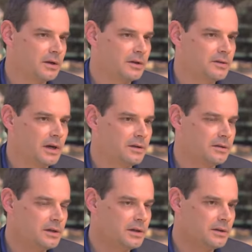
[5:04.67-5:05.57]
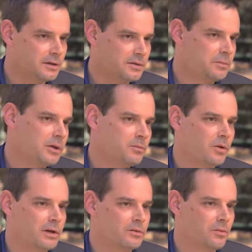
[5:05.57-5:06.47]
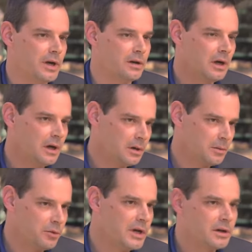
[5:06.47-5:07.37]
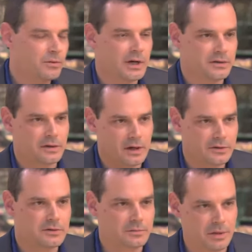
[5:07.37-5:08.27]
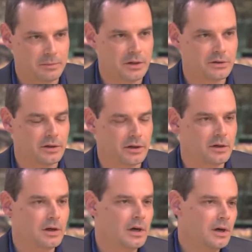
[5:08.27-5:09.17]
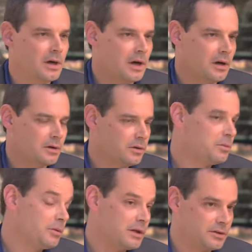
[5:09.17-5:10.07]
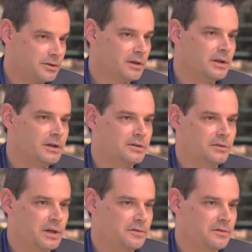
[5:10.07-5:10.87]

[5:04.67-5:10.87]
is that the, the tipping point when breeding rates are outstripped by poaching uh, could be reached as early as twenty